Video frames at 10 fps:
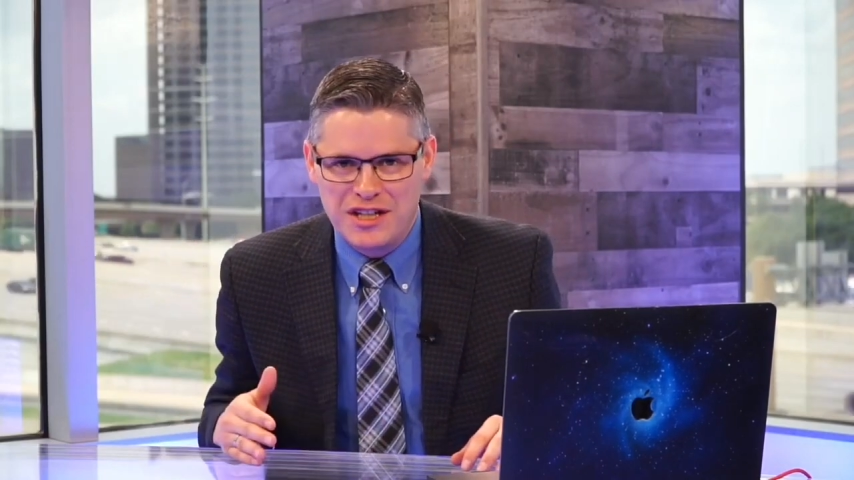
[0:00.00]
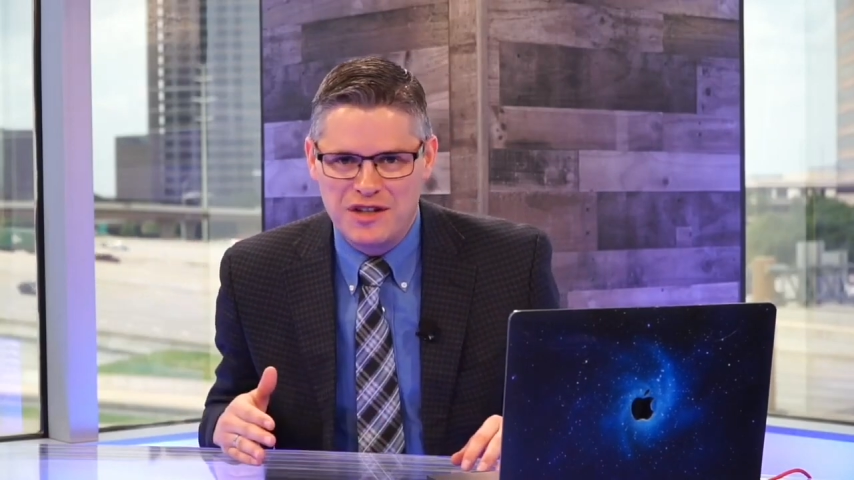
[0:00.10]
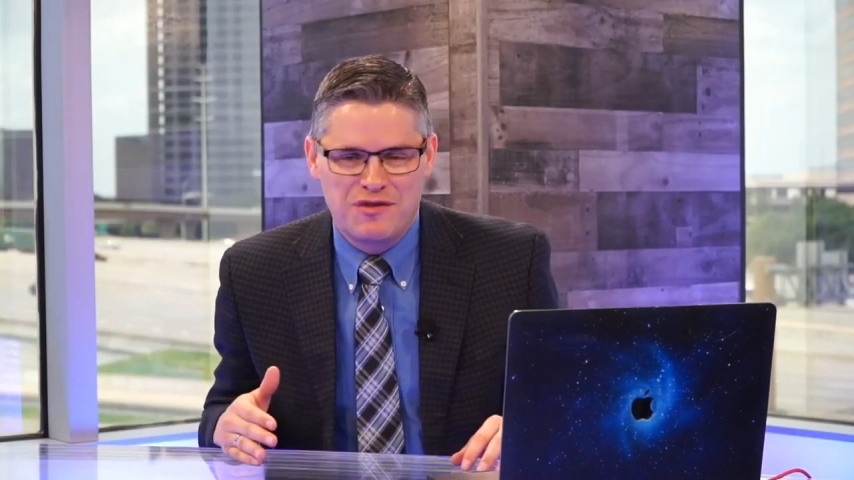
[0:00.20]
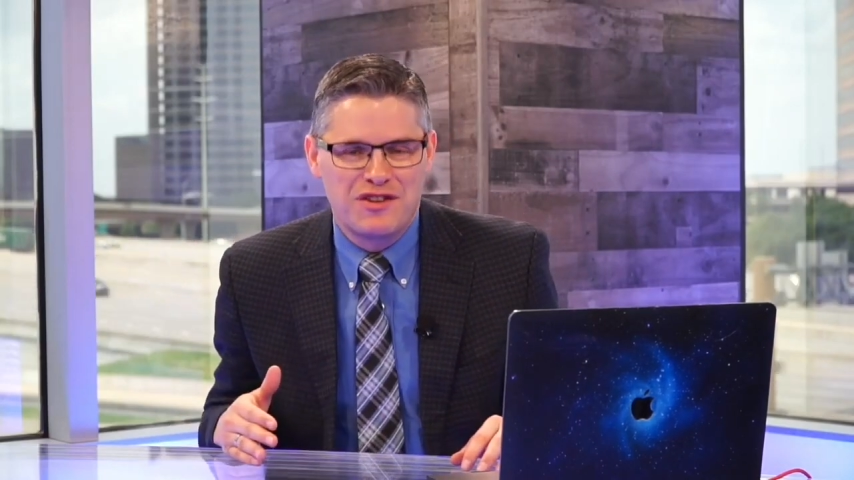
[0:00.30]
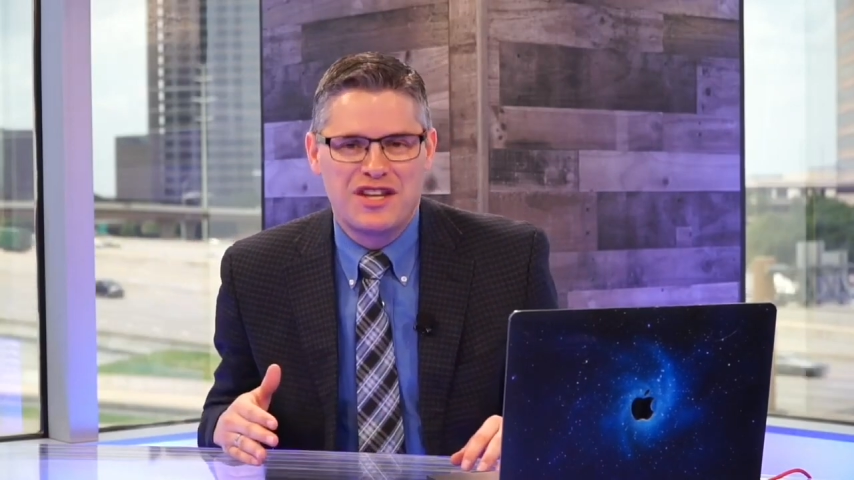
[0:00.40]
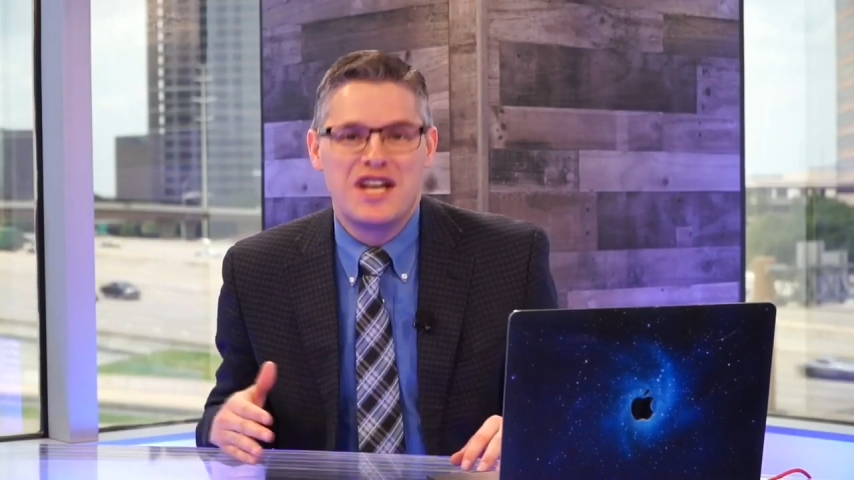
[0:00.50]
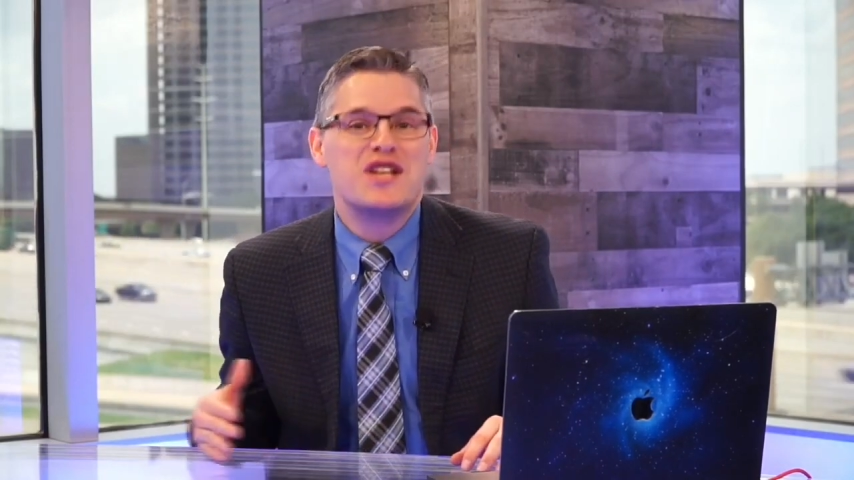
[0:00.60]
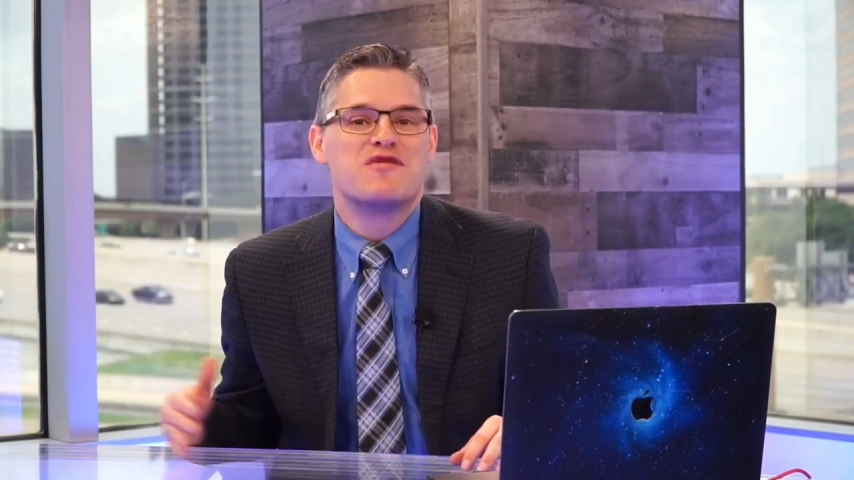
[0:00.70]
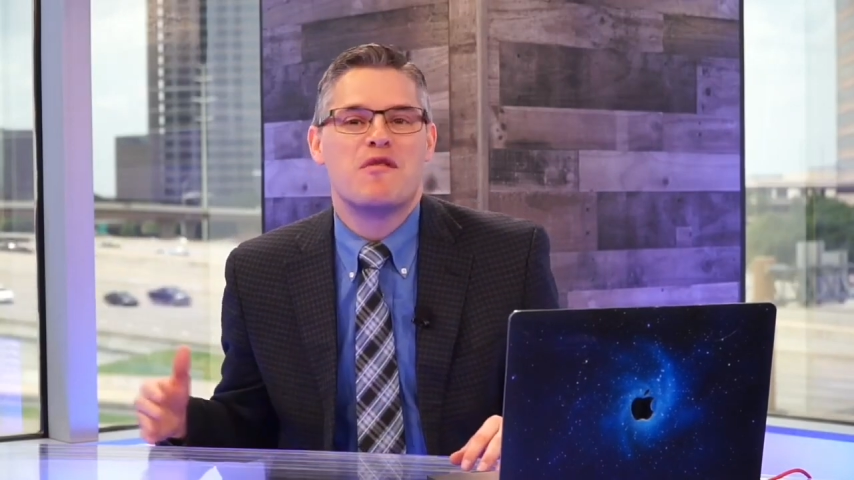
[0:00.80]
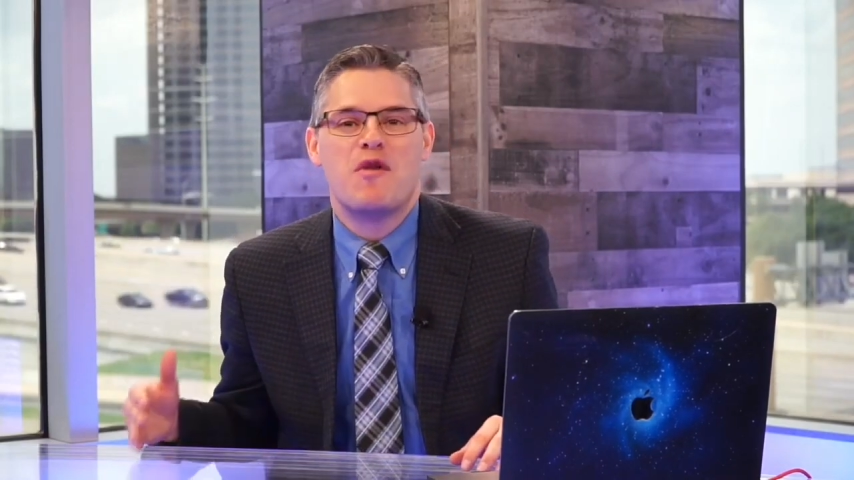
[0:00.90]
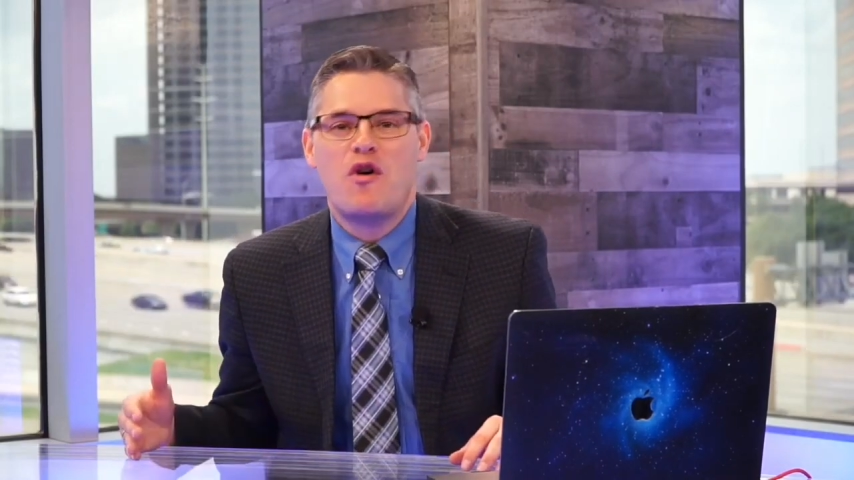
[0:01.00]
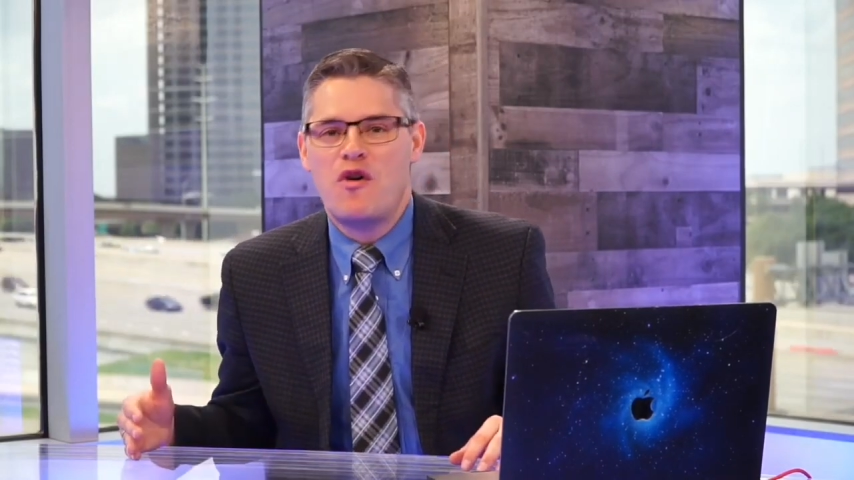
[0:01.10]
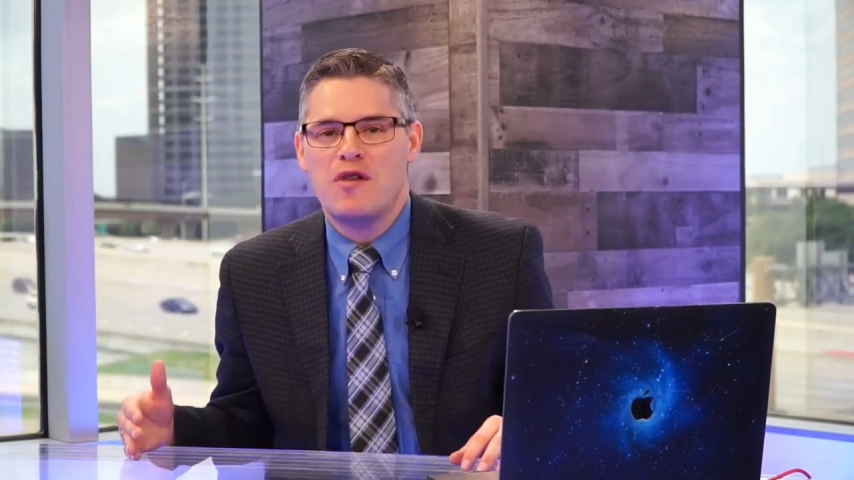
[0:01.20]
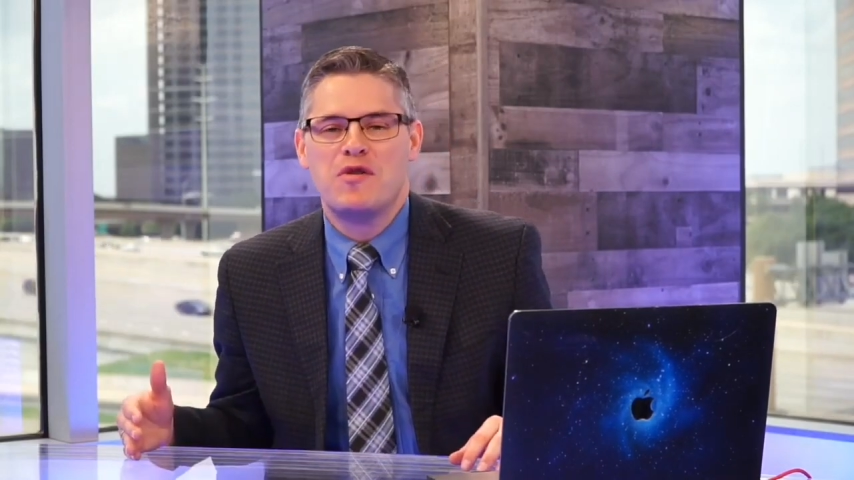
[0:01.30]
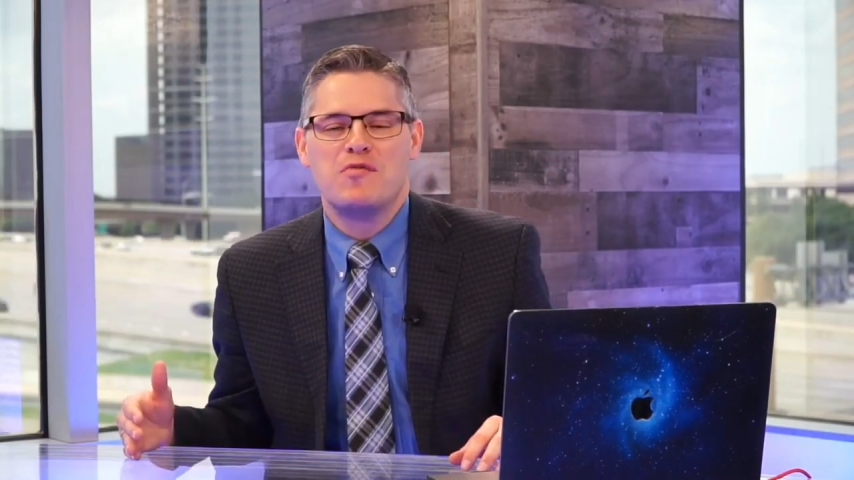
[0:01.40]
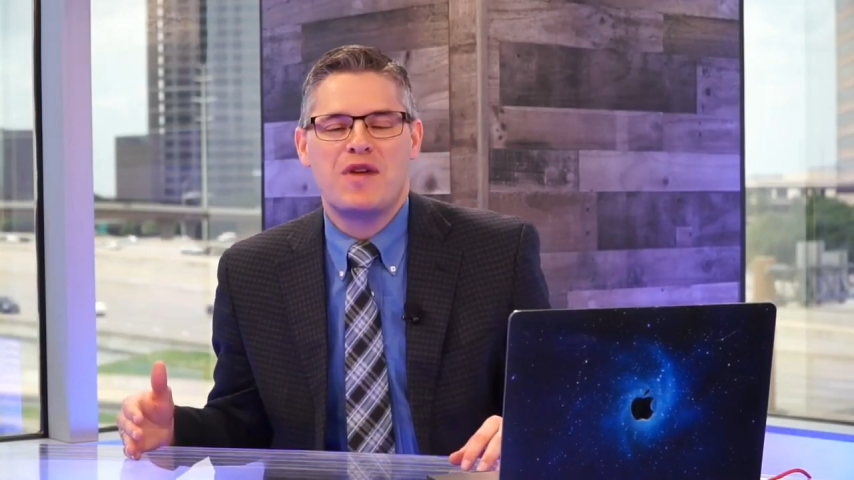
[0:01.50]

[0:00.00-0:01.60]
different things from a hormone